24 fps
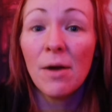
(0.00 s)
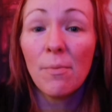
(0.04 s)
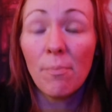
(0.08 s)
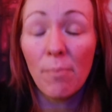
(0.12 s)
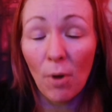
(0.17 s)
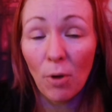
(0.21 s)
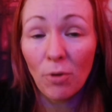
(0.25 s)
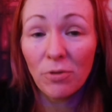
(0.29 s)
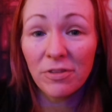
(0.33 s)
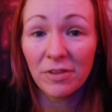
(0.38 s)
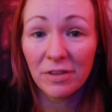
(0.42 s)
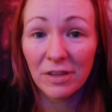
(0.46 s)

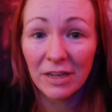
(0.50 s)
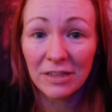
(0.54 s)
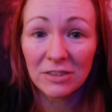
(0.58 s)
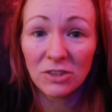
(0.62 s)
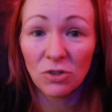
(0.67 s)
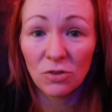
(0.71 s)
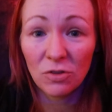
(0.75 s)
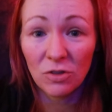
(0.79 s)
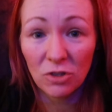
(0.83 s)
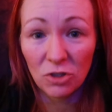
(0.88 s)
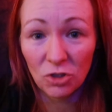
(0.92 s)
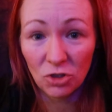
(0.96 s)
Both the links
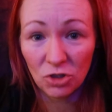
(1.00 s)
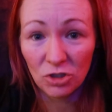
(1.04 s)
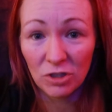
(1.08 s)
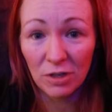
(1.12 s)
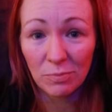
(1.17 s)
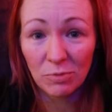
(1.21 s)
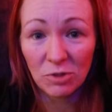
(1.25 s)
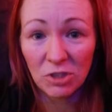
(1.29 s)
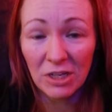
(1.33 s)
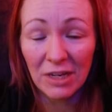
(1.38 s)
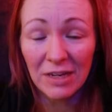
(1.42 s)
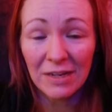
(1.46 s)
are in the
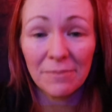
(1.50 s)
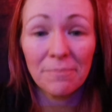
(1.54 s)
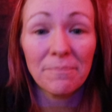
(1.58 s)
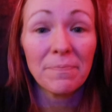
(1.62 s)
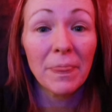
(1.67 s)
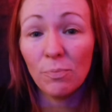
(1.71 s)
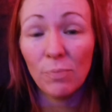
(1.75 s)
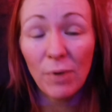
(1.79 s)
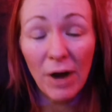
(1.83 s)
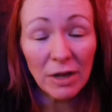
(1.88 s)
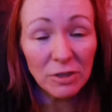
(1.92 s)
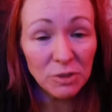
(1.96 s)
description.
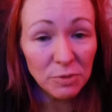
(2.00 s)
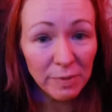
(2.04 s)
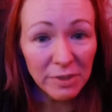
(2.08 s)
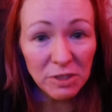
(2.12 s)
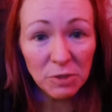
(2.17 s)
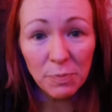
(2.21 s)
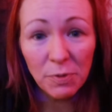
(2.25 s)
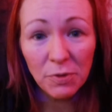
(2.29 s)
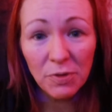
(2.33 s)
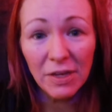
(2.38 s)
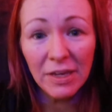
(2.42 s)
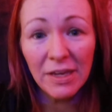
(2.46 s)
Browse my
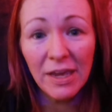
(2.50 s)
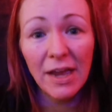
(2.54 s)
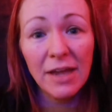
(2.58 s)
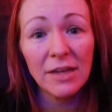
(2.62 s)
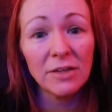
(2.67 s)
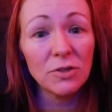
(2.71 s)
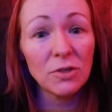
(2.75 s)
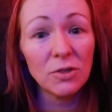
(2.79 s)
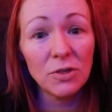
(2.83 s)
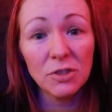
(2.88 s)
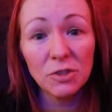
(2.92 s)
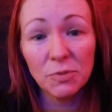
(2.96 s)
spooky
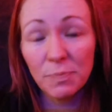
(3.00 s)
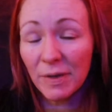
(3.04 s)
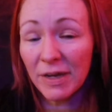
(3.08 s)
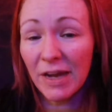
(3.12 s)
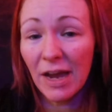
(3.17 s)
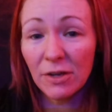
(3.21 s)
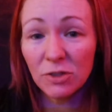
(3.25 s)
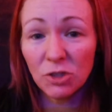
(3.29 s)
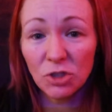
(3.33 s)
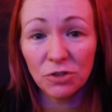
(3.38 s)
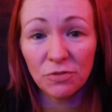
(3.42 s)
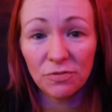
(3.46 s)
candles, pick
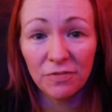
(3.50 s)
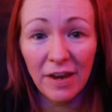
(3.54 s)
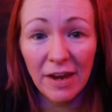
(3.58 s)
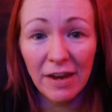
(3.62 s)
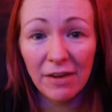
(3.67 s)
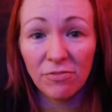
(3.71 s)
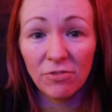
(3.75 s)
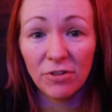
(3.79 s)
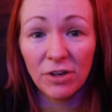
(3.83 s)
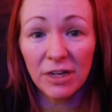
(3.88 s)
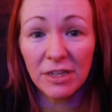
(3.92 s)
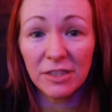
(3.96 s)
out your
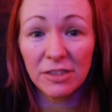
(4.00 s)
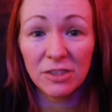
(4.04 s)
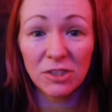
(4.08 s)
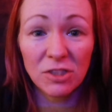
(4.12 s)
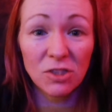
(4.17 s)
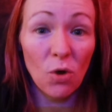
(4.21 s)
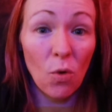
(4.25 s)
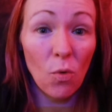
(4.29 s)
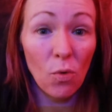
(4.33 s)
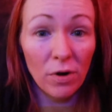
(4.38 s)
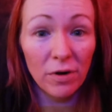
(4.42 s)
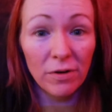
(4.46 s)
favorites
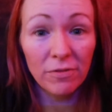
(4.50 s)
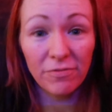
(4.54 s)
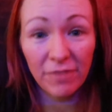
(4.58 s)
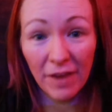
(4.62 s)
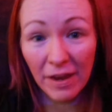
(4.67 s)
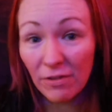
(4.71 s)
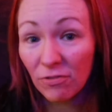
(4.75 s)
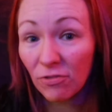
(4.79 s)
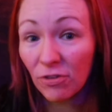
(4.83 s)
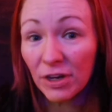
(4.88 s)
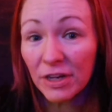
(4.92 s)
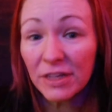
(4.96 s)
or
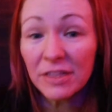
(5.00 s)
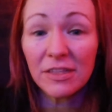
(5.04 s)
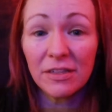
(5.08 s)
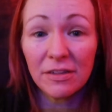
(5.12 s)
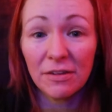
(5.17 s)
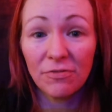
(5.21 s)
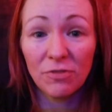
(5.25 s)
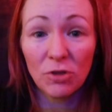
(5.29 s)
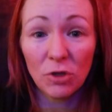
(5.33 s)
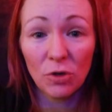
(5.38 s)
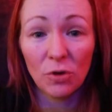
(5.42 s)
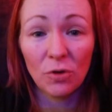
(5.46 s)
favorite
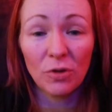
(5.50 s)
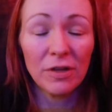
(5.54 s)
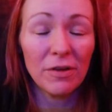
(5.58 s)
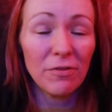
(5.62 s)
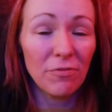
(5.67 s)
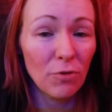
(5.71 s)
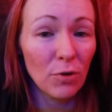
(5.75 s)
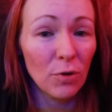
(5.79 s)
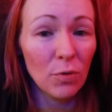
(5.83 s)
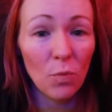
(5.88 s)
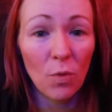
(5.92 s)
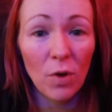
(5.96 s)
if you can only
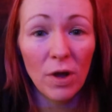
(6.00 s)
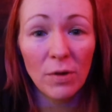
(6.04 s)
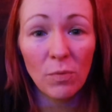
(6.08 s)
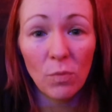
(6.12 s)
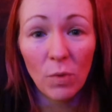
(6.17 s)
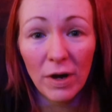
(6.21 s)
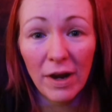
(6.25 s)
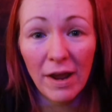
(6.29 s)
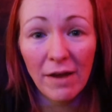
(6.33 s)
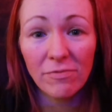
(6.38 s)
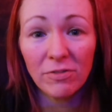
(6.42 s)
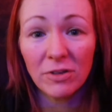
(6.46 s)
afford one,
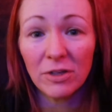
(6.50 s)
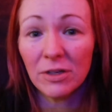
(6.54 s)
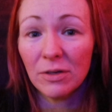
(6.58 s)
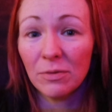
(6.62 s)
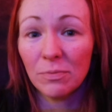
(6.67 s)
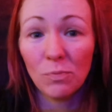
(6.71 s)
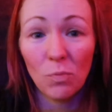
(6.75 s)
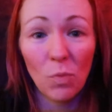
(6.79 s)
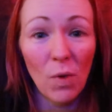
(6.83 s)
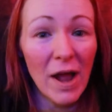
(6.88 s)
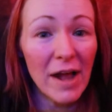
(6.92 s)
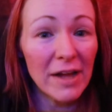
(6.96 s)
whatever.
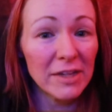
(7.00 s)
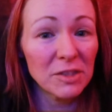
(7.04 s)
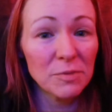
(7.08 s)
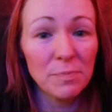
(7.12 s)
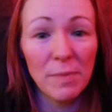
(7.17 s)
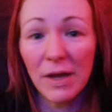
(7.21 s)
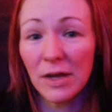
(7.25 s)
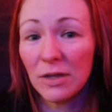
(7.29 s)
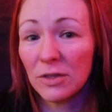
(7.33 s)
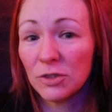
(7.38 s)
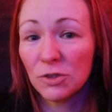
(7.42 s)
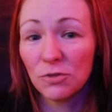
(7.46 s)
Wax
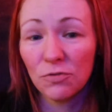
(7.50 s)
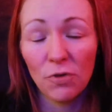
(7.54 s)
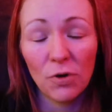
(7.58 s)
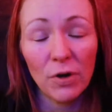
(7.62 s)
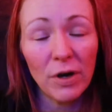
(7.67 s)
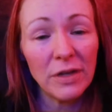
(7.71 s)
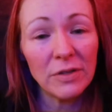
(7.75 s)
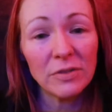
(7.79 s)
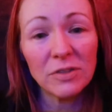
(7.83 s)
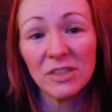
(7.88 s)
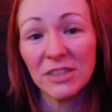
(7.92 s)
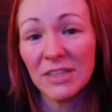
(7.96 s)
melts, four
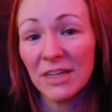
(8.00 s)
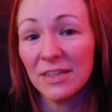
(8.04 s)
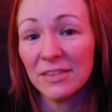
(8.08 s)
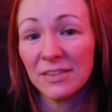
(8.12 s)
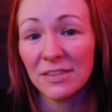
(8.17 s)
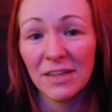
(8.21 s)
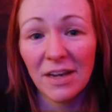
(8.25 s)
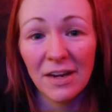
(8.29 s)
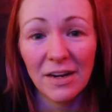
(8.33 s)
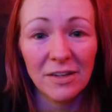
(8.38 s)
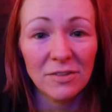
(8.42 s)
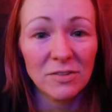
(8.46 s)
ounce tins,
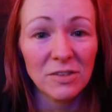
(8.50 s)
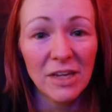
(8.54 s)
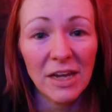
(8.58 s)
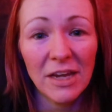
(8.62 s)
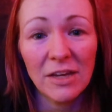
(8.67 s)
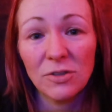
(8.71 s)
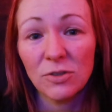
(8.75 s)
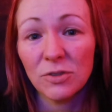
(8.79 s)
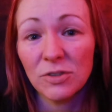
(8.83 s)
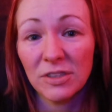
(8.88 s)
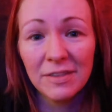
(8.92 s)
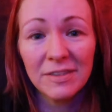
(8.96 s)
nine ounce
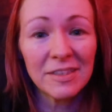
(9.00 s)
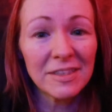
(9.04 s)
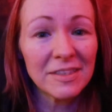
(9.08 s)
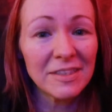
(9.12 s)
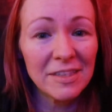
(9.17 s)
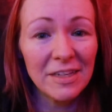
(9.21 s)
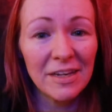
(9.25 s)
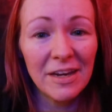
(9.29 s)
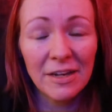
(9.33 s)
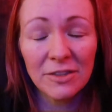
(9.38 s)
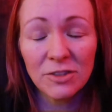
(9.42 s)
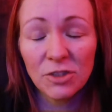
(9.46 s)
candles,
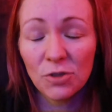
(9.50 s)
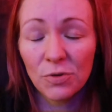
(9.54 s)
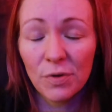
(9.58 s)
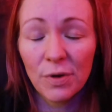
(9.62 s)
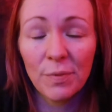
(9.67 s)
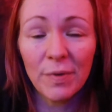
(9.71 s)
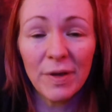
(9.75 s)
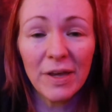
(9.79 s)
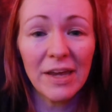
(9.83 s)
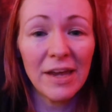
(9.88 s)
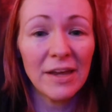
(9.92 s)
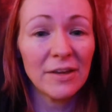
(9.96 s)
16 ounce three
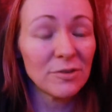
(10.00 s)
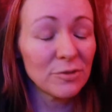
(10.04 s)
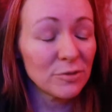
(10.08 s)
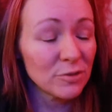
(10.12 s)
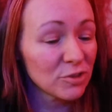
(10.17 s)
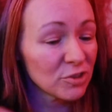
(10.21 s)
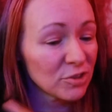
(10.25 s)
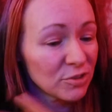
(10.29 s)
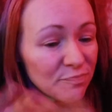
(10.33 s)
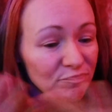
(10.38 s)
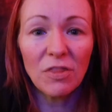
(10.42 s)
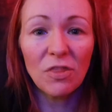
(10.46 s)
wick
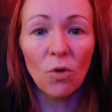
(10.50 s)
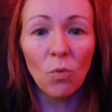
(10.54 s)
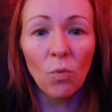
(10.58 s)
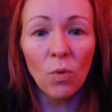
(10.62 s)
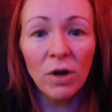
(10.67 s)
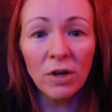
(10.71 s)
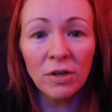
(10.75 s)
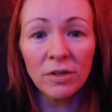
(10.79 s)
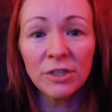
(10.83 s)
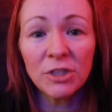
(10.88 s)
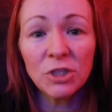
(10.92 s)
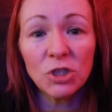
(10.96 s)
candles. The
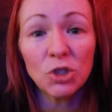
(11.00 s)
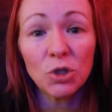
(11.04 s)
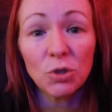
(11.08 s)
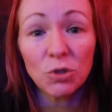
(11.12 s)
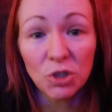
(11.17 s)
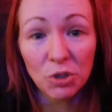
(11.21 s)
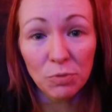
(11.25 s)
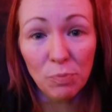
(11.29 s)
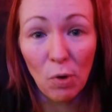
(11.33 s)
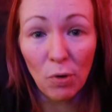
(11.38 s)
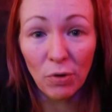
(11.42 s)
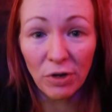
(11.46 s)
world is your
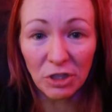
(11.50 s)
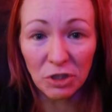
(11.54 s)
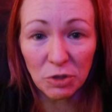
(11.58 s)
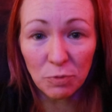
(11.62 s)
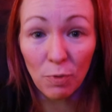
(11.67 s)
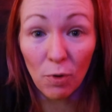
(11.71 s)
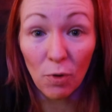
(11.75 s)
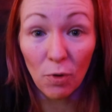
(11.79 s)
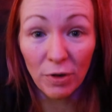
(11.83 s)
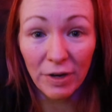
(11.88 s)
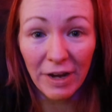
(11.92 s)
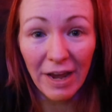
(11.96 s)

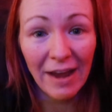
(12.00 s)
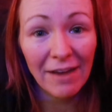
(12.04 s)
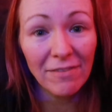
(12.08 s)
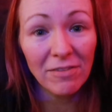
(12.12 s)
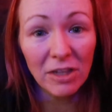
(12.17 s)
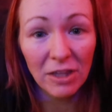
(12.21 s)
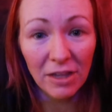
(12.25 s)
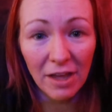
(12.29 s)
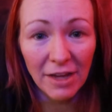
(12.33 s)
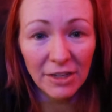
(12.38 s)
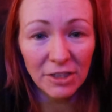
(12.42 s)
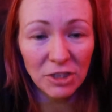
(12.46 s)
smorgasbord. I have a
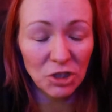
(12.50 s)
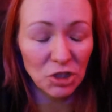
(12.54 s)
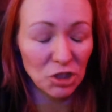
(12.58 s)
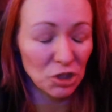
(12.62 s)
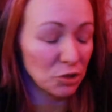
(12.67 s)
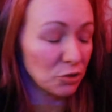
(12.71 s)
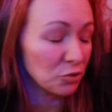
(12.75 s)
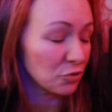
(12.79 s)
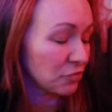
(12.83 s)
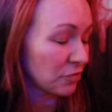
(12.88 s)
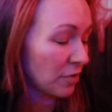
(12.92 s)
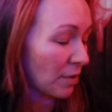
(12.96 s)
lot to
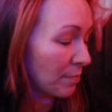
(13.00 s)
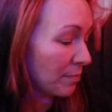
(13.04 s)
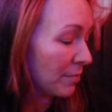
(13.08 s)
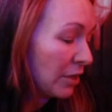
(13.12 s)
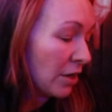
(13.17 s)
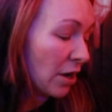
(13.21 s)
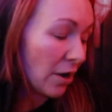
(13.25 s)
choose from.